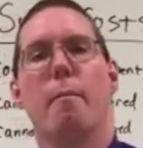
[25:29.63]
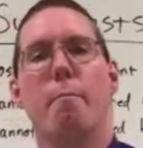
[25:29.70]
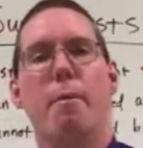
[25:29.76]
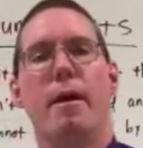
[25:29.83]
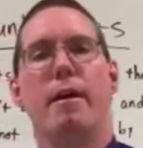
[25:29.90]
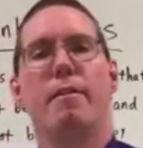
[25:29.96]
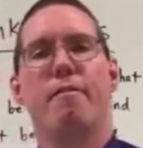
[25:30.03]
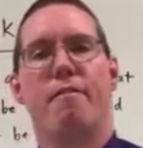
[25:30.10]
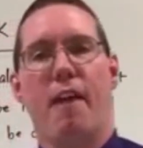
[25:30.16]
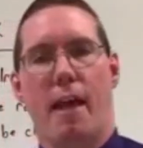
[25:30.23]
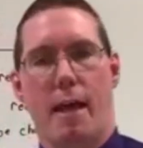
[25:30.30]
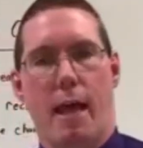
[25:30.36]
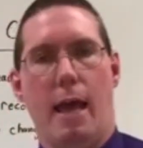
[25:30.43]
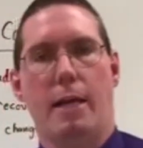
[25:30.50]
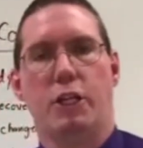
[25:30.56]
a big
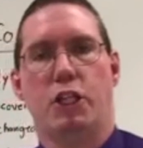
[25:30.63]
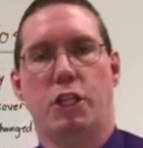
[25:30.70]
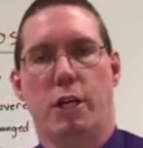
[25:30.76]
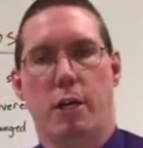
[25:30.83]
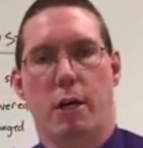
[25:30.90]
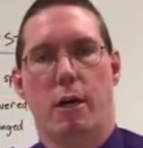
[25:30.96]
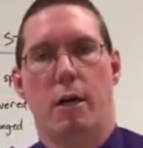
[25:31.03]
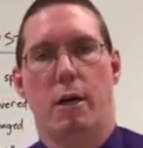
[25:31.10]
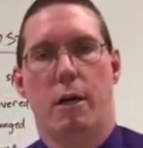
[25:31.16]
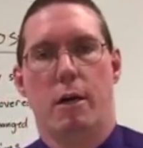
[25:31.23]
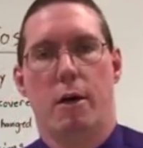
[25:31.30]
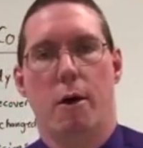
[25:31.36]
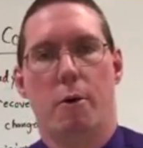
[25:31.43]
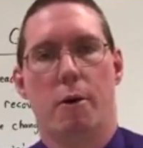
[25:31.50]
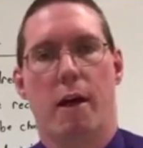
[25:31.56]
vacation,
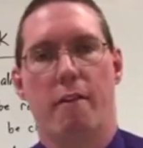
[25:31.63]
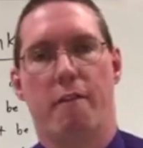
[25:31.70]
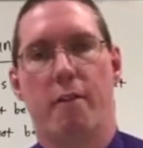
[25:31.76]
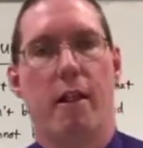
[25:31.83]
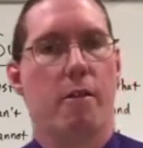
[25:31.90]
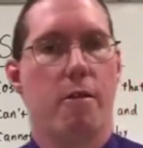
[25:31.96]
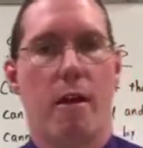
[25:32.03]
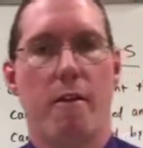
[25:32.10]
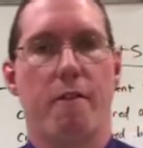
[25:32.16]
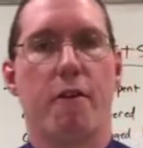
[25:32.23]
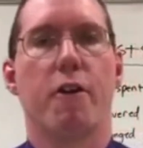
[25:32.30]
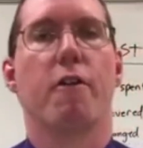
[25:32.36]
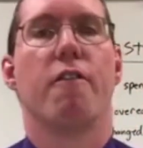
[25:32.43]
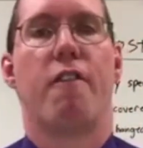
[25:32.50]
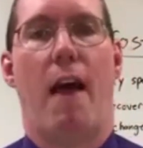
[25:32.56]
okay, let's say
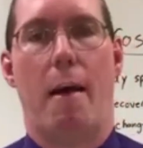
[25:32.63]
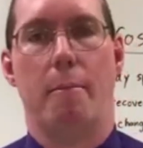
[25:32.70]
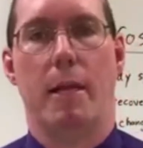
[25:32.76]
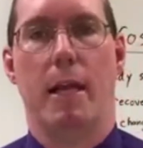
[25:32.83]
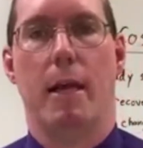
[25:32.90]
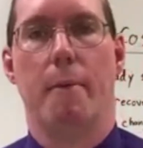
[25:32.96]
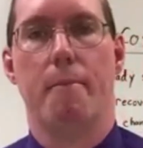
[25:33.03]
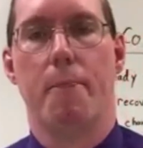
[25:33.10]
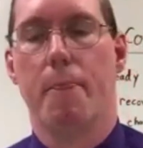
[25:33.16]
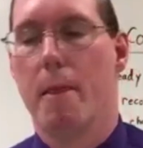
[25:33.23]
for your family.